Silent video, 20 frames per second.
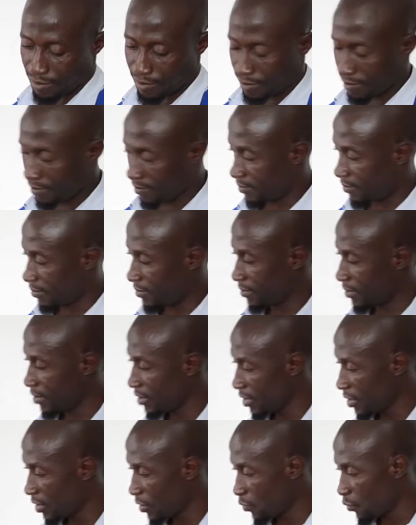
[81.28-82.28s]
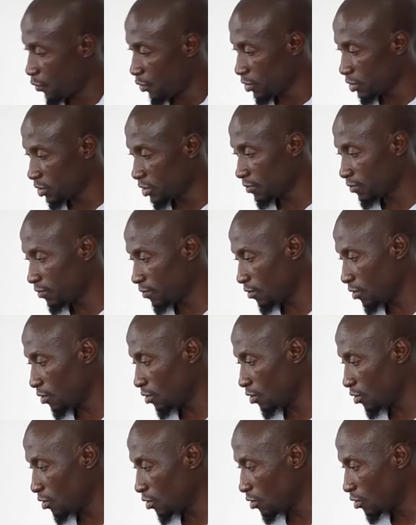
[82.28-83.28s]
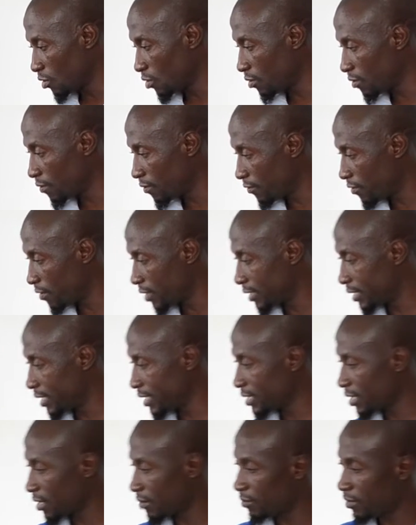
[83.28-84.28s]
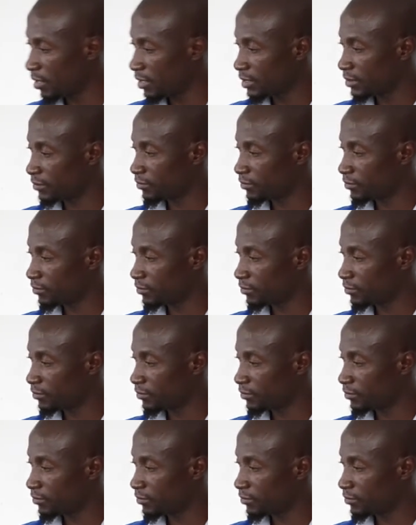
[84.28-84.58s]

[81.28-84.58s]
farming and irrigation. Those are some of the clients